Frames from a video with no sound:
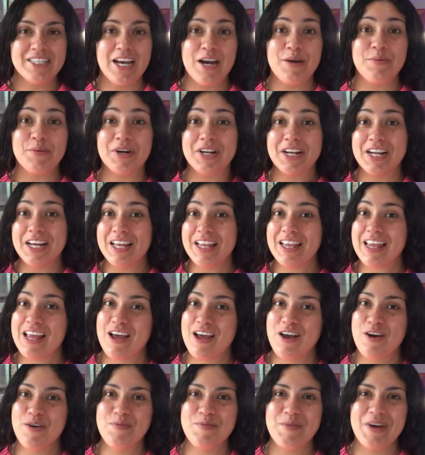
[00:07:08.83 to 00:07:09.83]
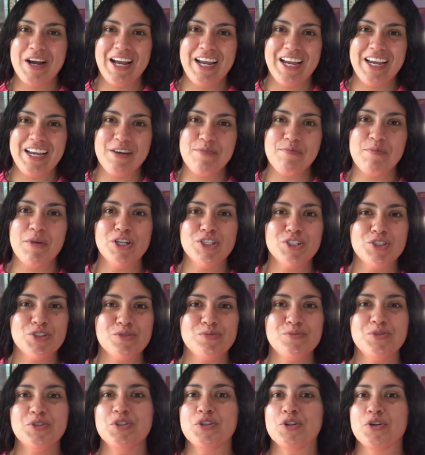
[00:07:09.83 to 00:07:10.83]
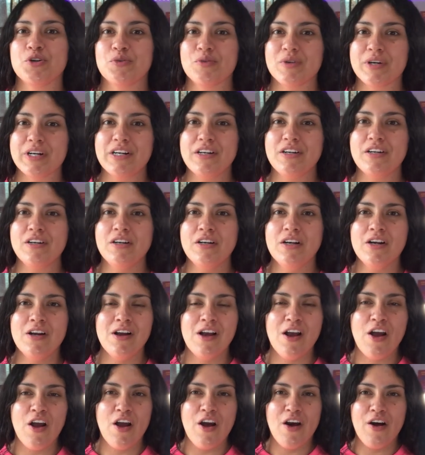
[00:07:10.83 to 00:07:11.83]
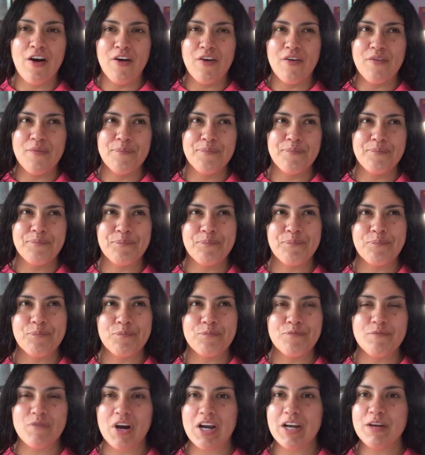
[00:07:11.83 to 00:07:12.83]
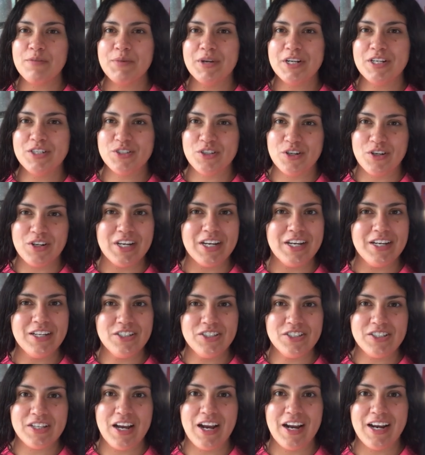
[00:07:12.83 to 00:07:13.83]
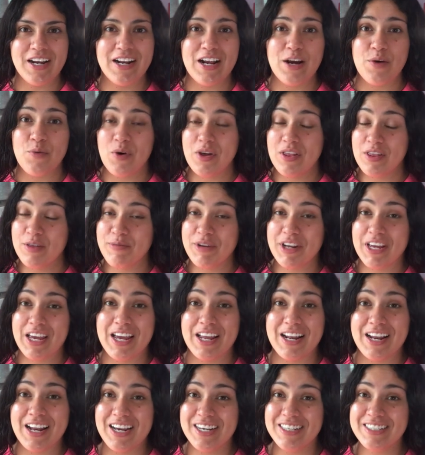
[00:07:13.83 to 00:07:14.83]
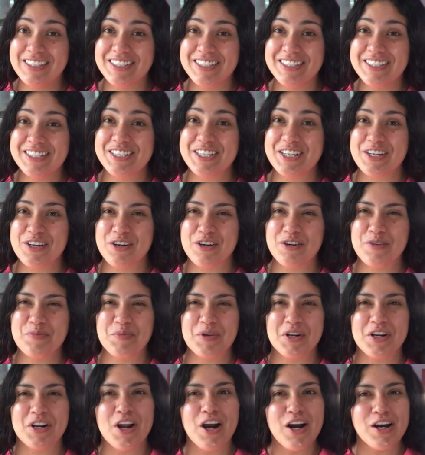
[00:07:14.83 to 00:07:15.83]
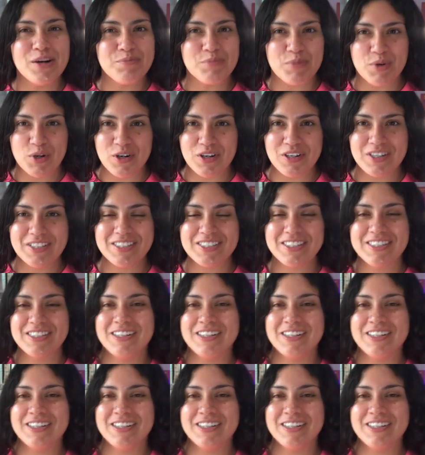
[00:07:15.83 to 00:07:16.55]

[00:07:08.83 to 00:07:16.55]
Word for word: I'm going to allow my mushrooms to grill five minutes on each side. I want them to get nice and seared but not burnt.